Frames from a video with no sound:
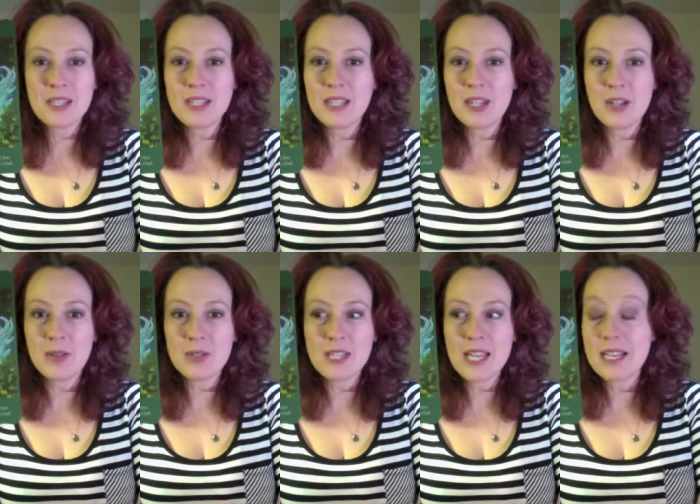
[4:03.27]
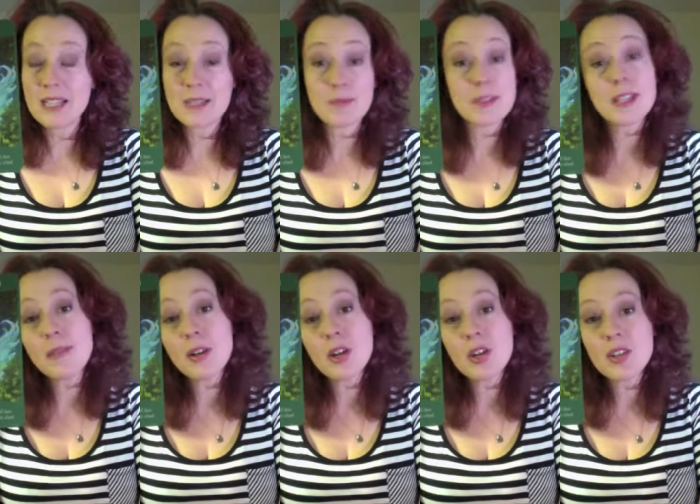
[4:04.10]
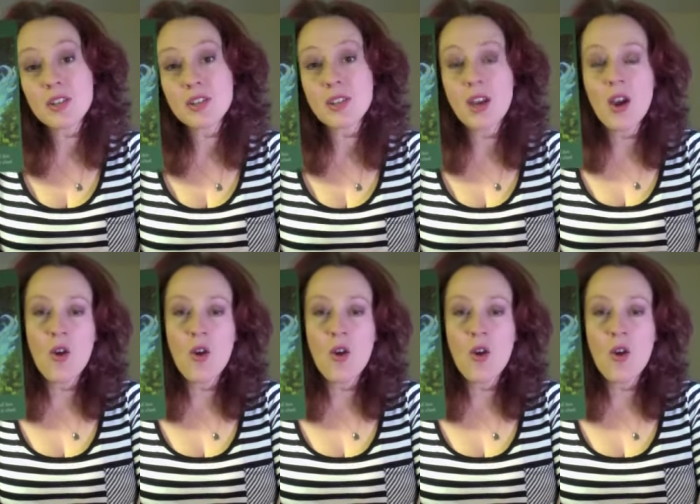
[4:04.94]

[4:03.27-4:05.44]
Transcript: you know, taking some seminars,